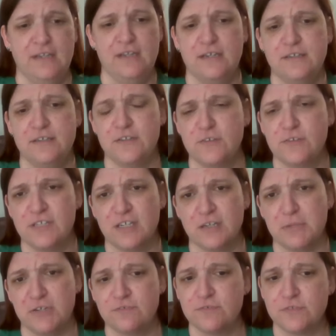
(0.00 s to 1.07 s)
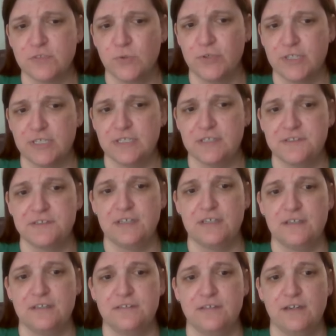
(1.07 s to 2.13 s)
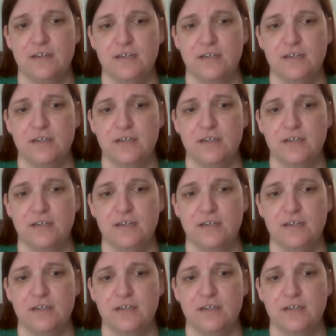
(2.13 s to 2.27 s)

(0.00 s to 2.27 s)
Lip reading: Another thing about Florida is that